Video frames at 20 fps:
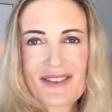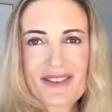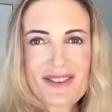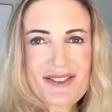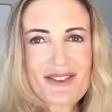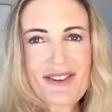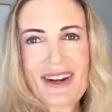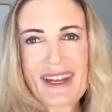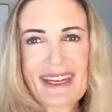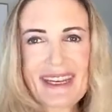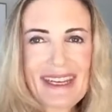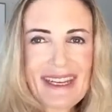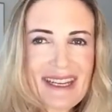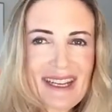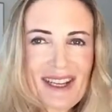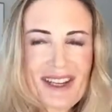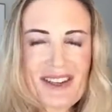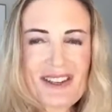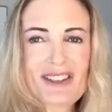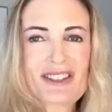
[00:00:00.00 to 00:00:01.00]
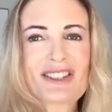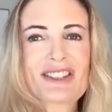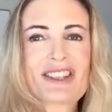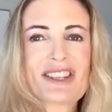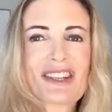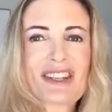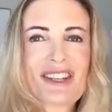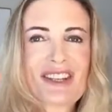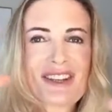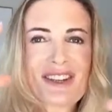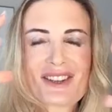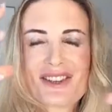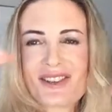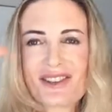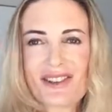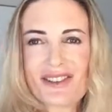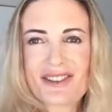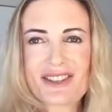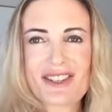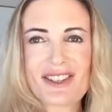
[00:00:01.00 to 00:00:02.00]
training, coaching,
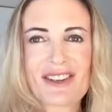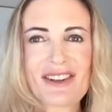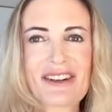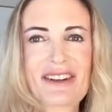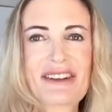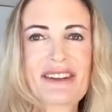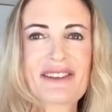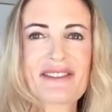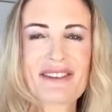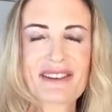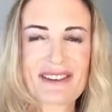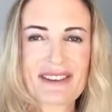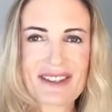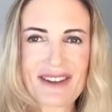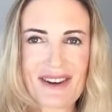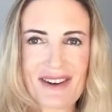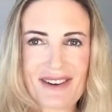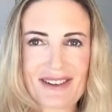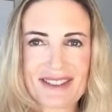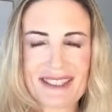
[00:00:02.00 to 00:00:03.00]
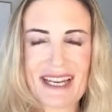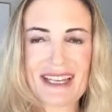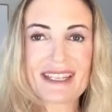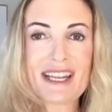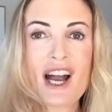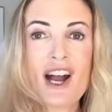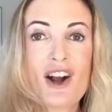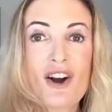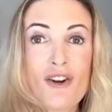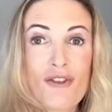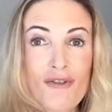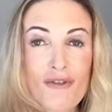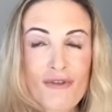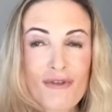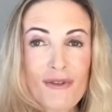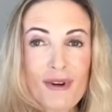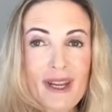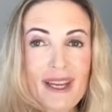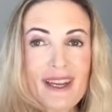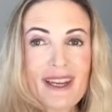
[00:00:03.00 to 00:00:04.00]
culture, event, all that.
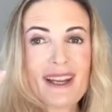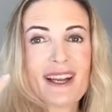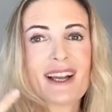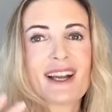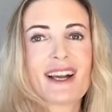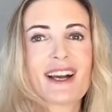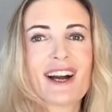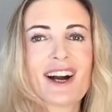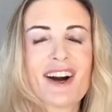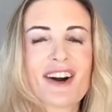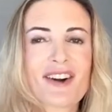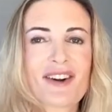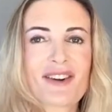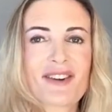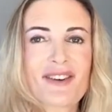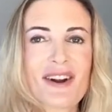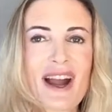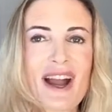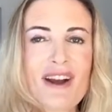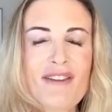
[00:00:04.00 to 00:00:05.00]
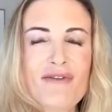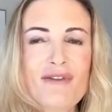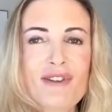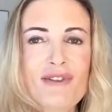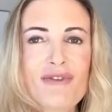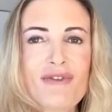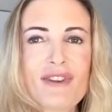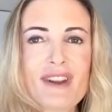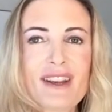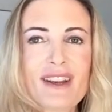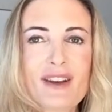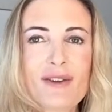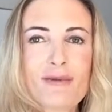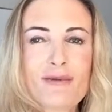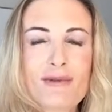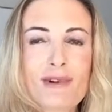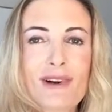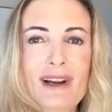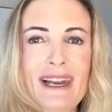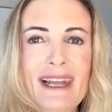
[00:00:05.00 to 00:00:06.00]
Three, everything
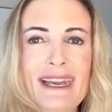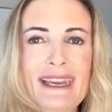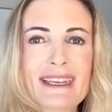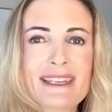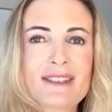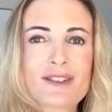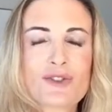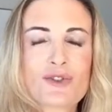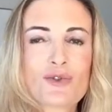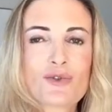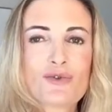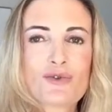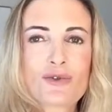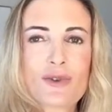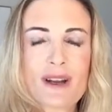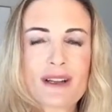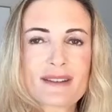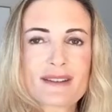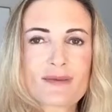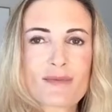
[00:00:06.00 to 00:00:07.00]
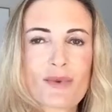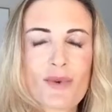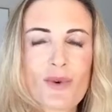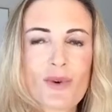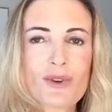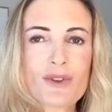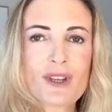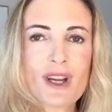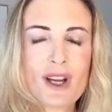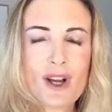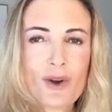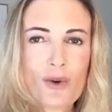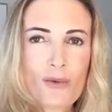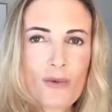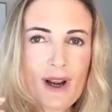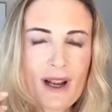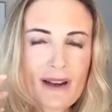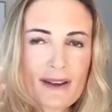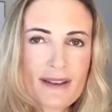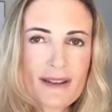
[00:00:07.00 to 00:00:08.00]
related to transport
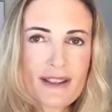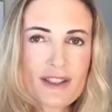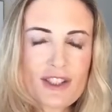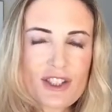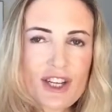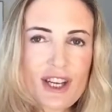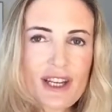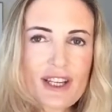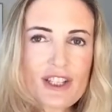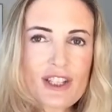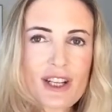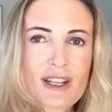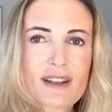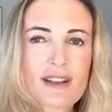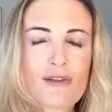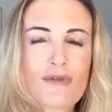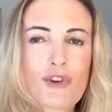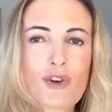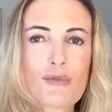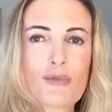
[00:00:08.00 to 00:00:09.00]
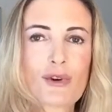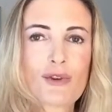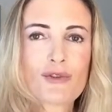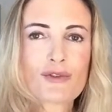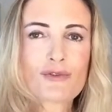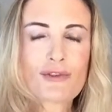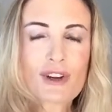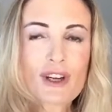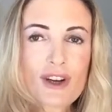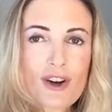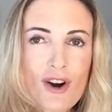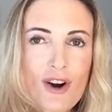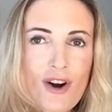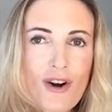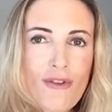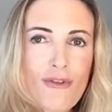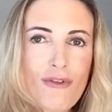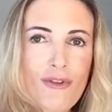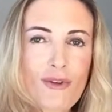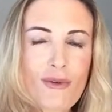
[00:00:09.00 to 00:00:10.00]
will change and develop a lot.
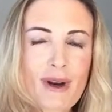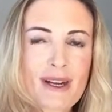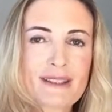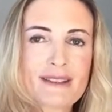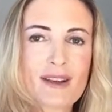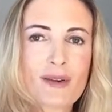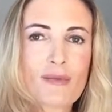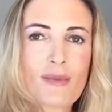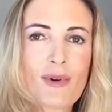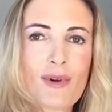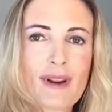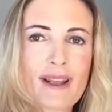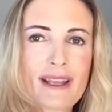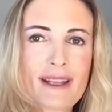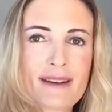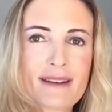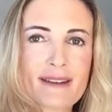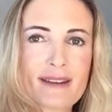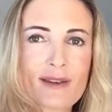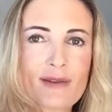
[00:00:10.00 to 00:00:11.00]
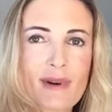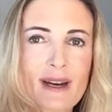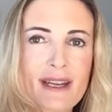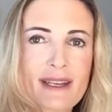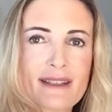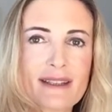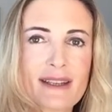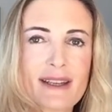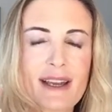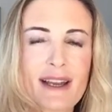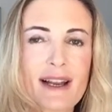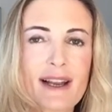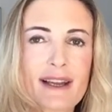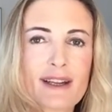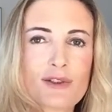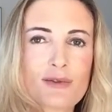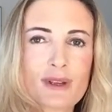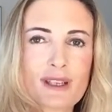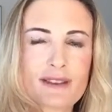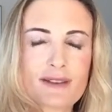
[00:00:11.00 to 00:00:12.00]
Car, for example, integrating
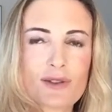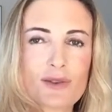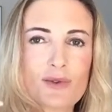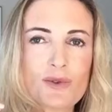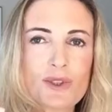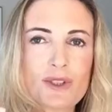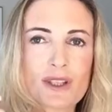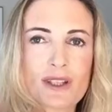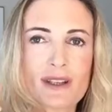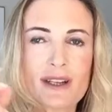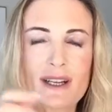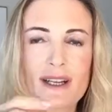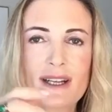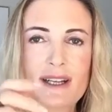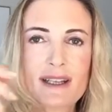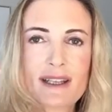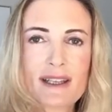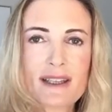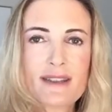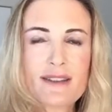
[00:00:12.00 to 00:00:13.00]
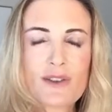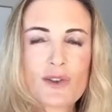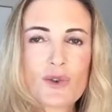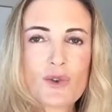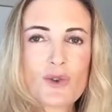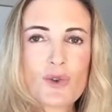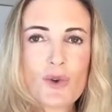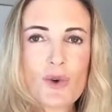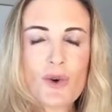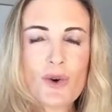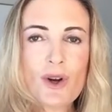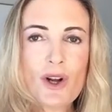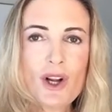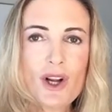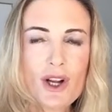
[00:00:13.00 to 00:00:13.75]
electric scooter in the door